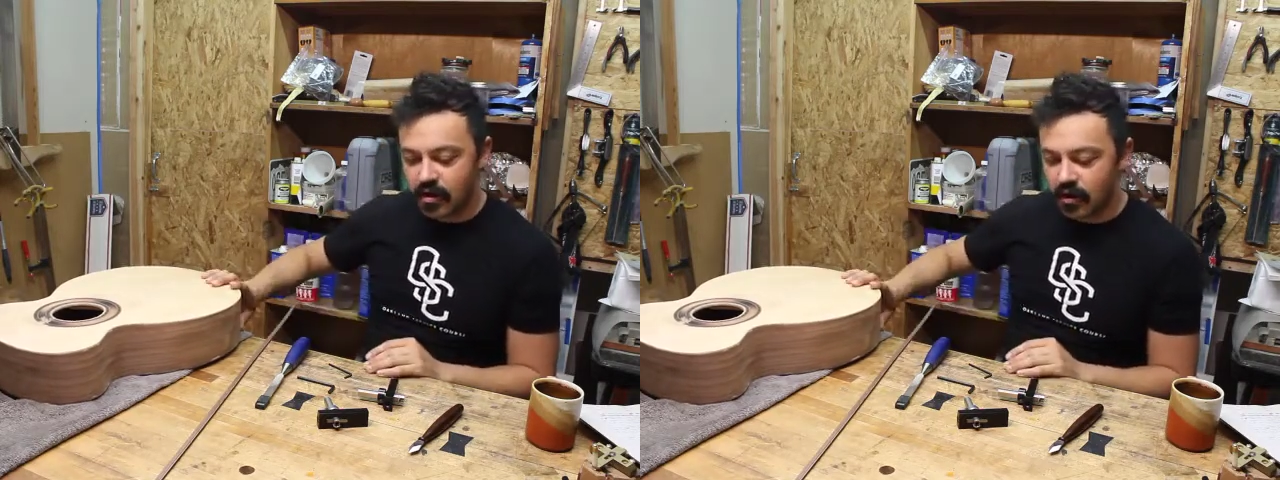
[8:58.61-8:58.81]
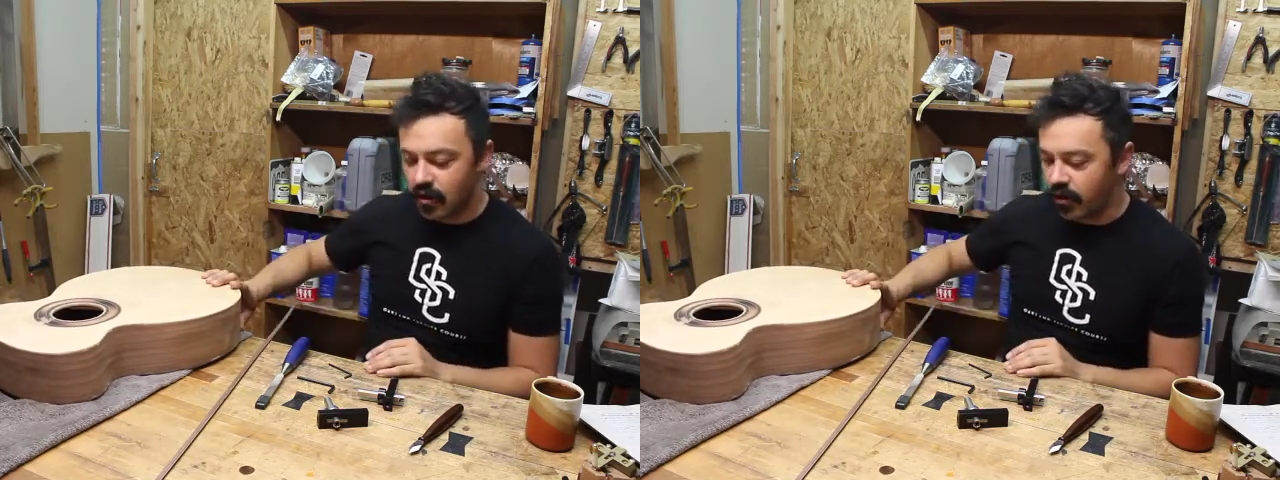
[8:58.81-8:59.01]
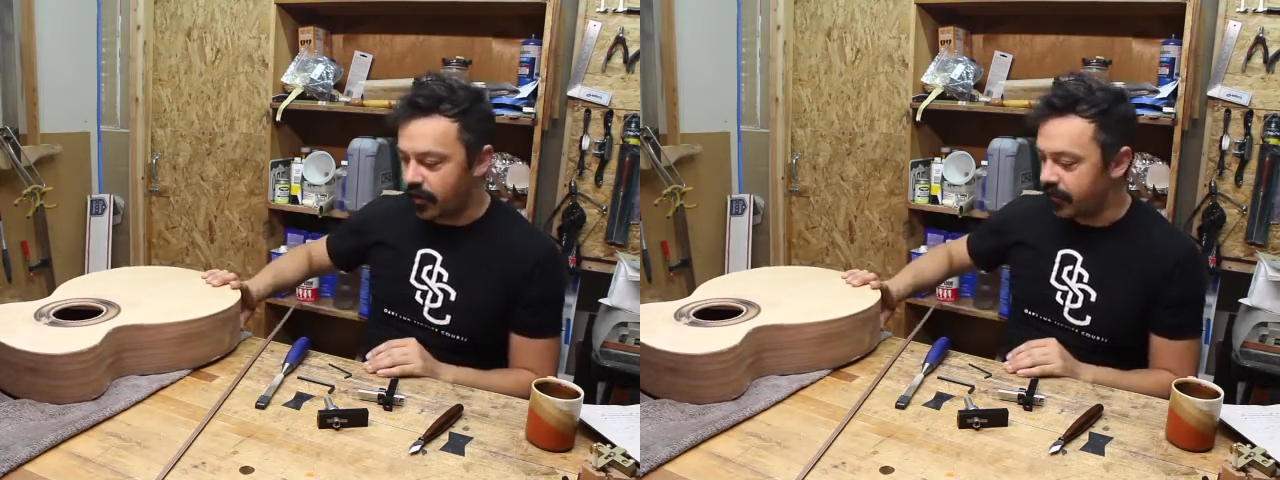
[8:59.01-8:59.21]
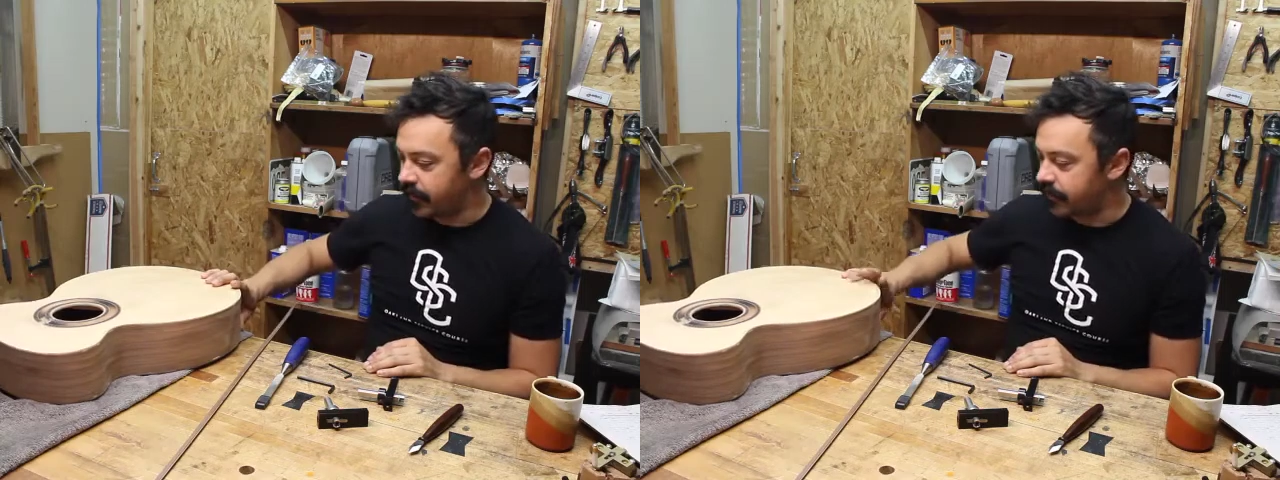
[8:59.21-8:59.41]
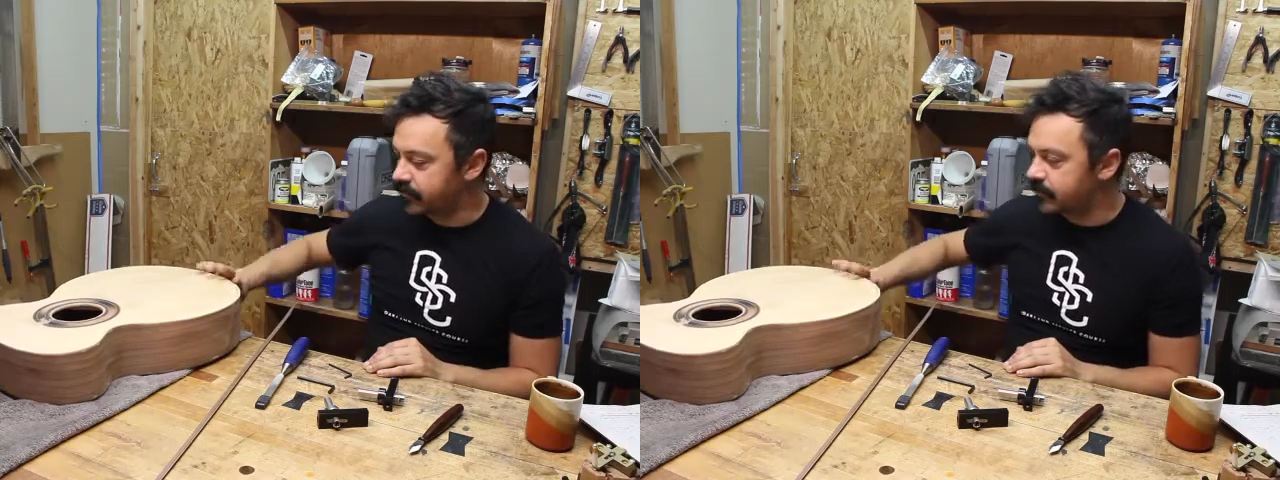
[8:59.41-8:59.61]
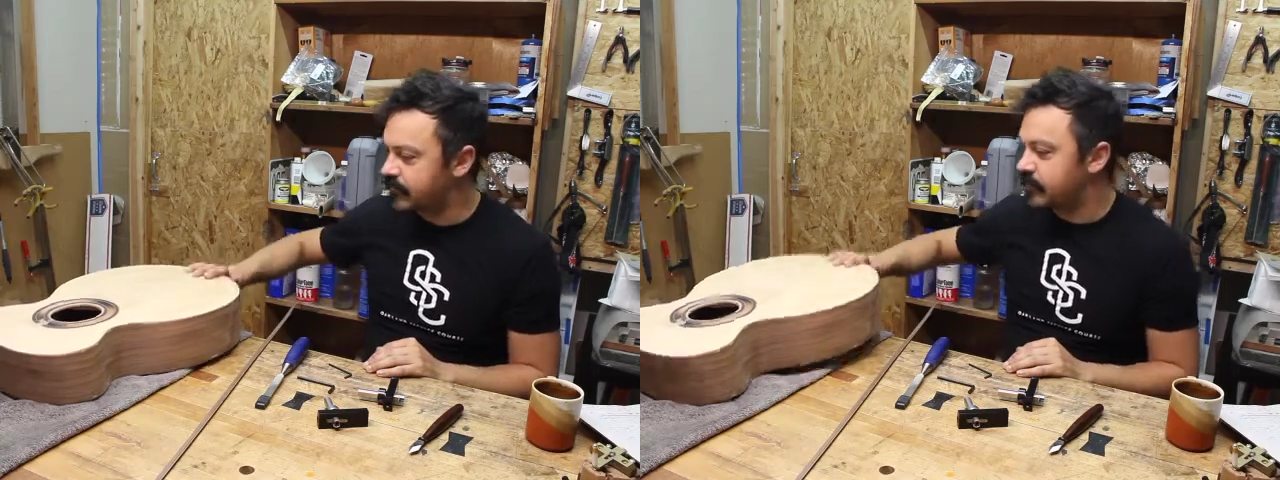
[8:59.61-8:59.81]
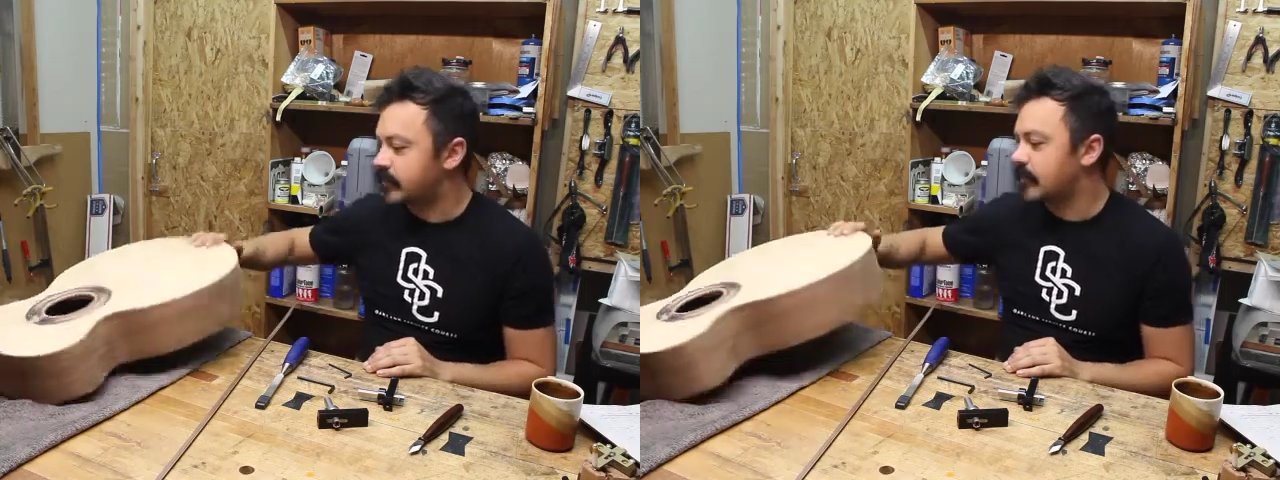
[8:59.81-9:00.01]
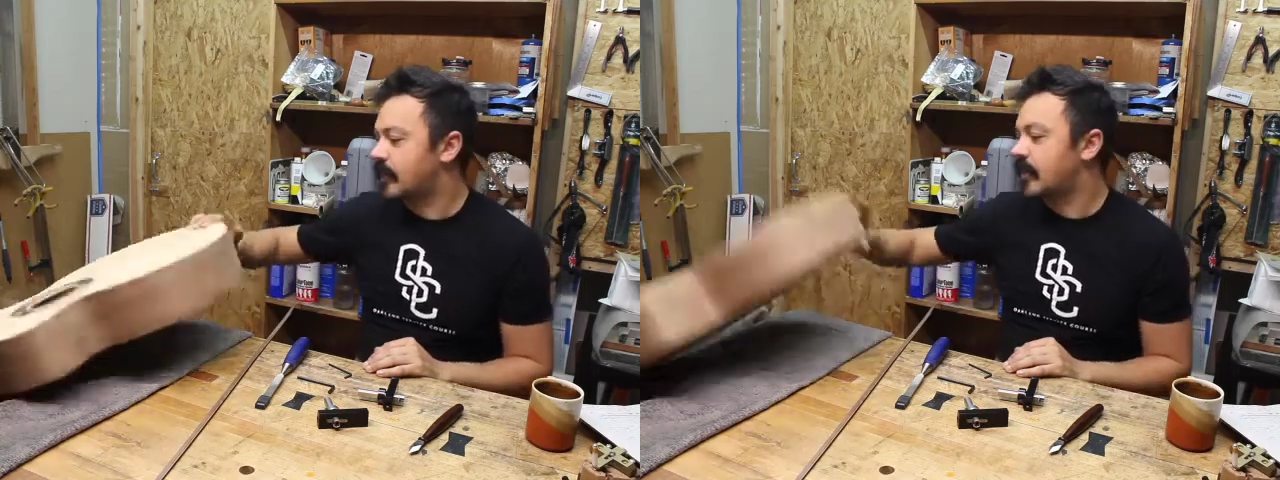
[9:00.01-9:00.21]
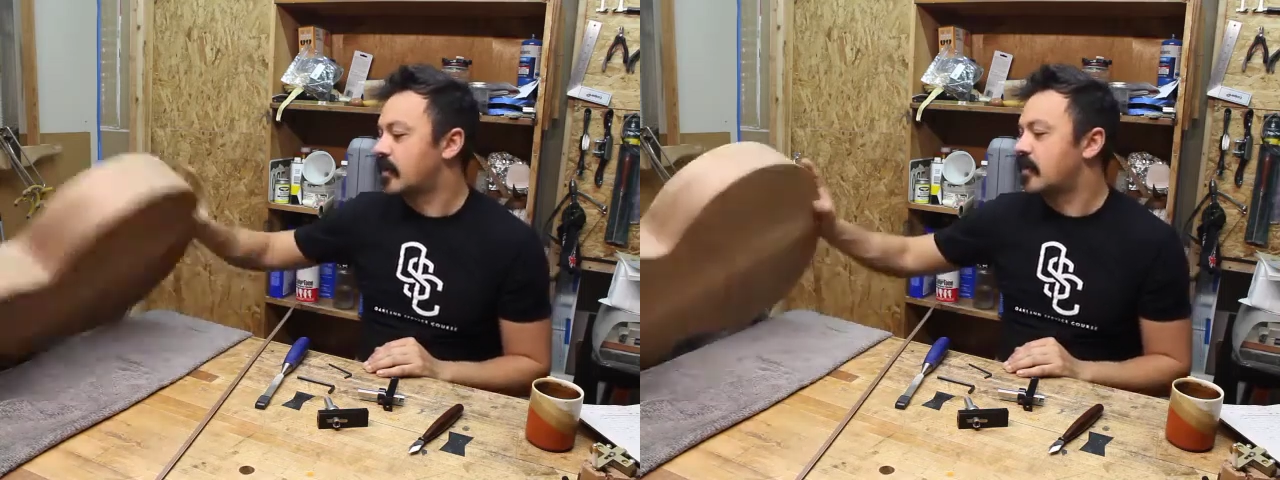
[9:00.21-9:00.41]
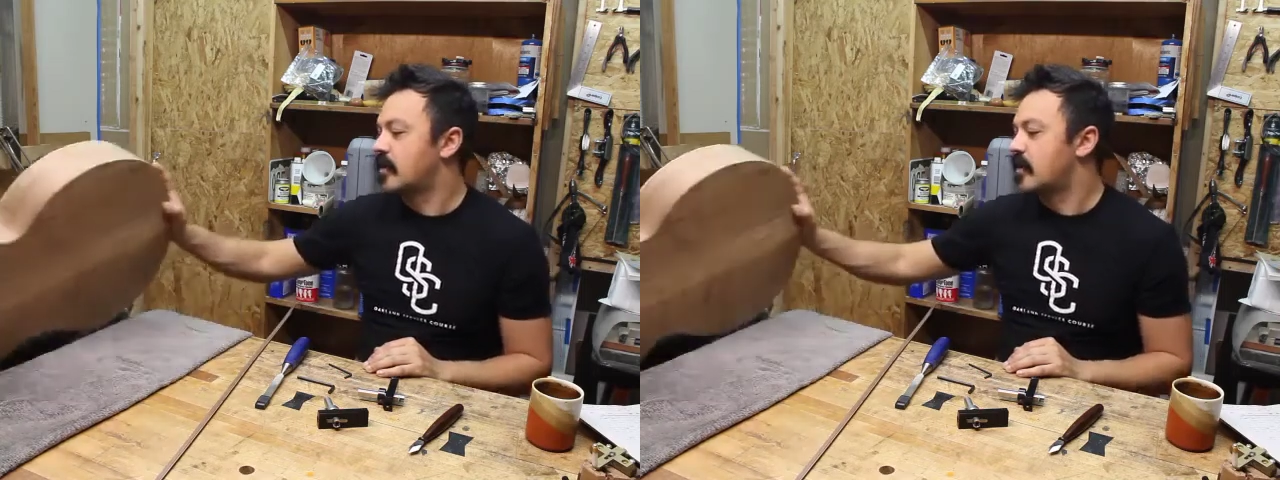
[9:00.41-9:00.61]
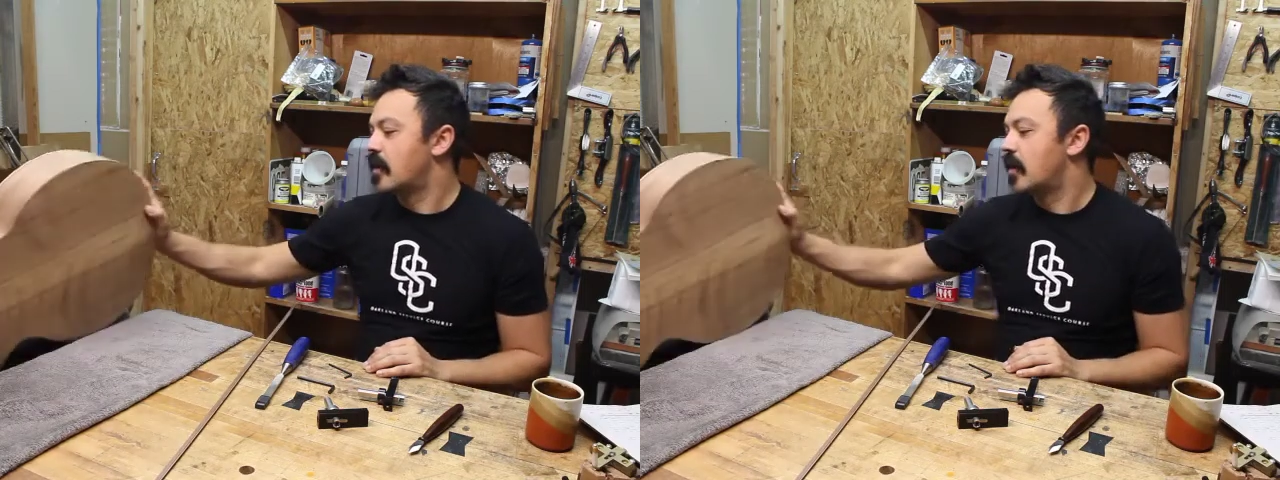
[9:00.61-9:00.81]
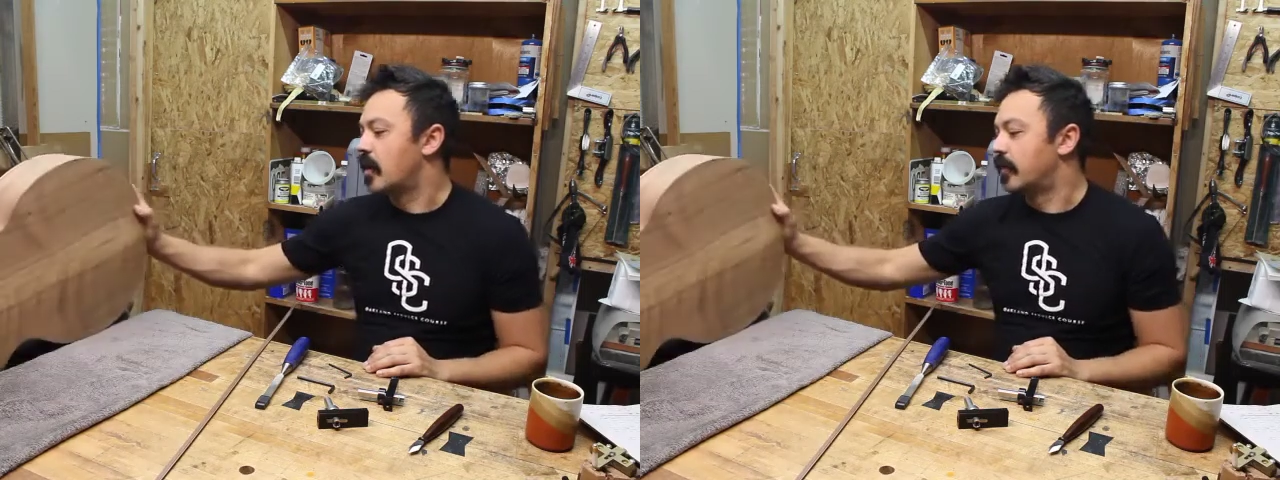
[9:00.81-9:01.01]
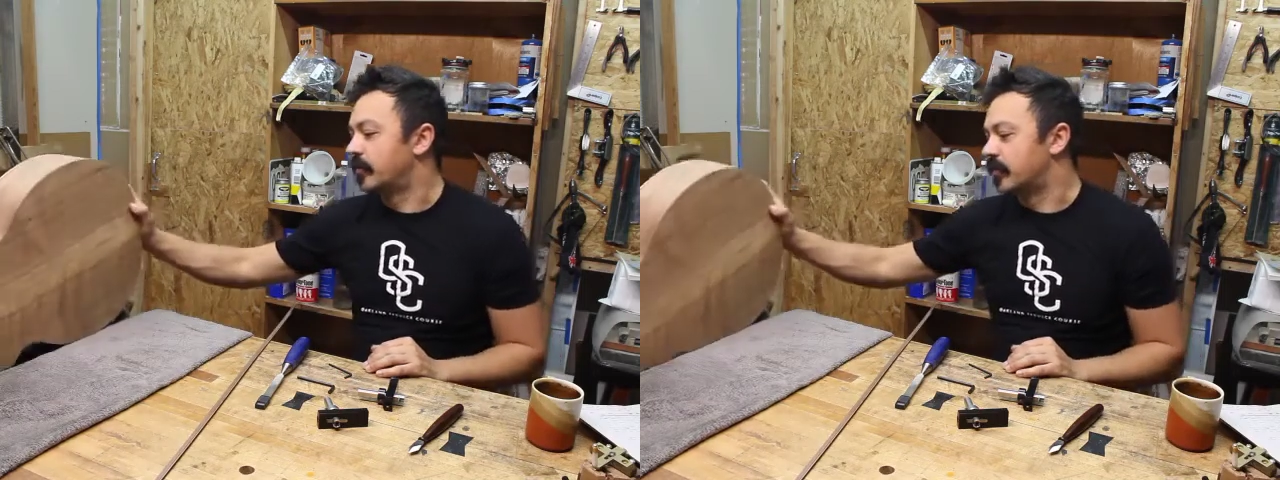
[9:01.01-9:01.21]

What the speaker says: I'm going